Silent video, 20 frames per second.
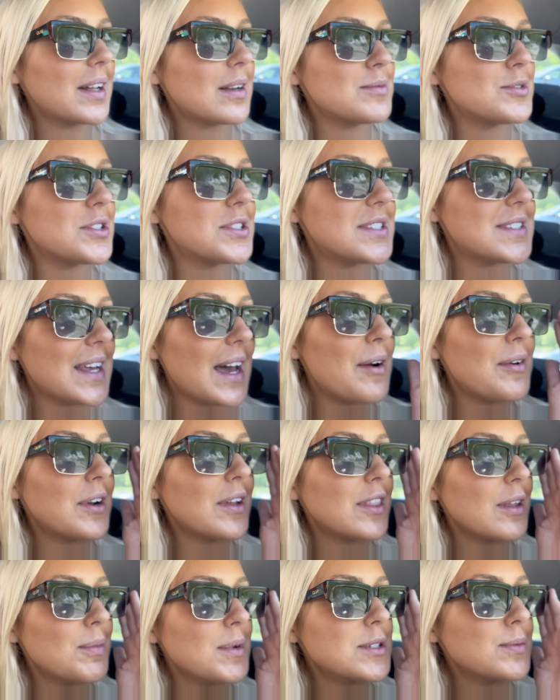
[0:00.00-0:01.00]
I'm just staring
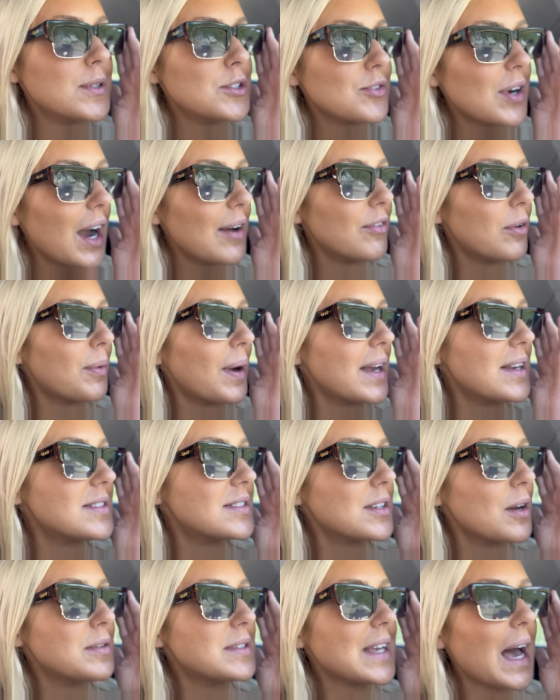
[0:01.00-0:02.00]
at them as we drive away.
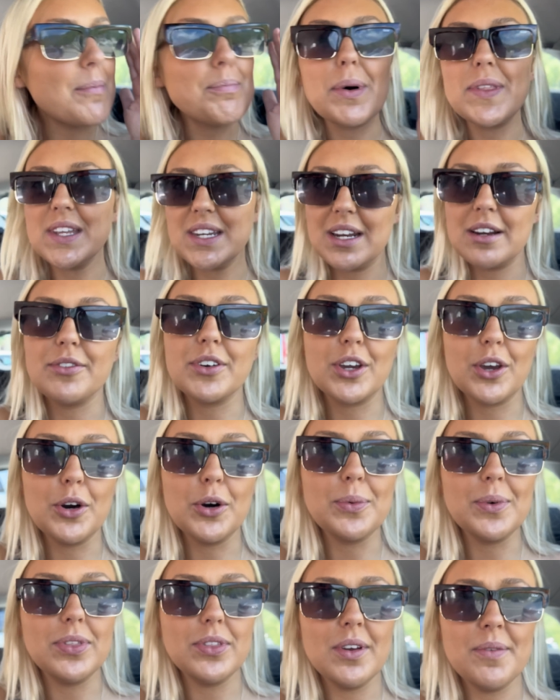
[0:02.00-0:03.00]
It's so sad. But they did have a
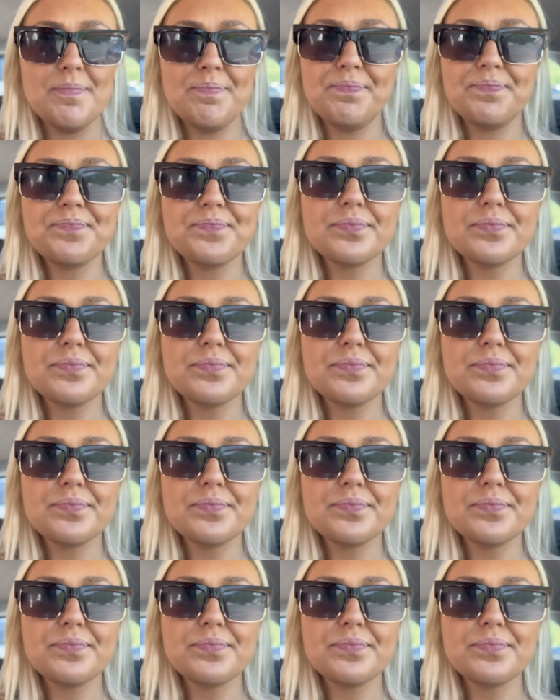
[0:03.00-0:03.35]
girl with them.